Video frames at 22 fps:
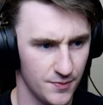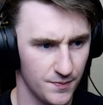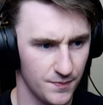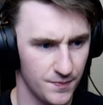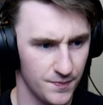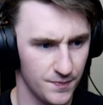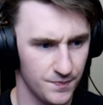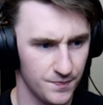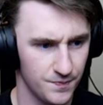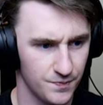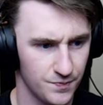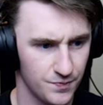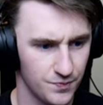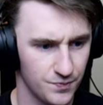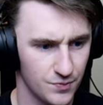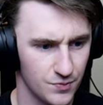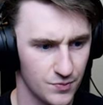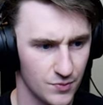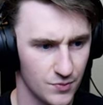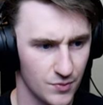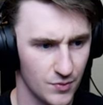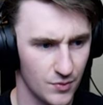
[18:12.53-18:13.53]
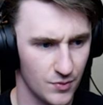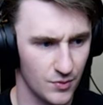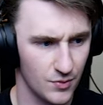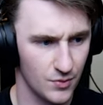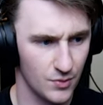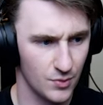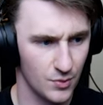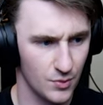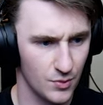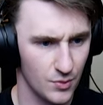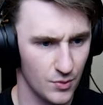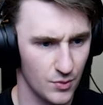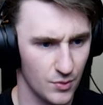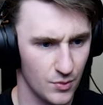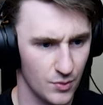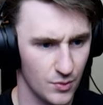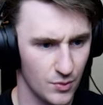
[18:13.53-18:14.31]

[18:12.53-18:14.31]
(no one is talking)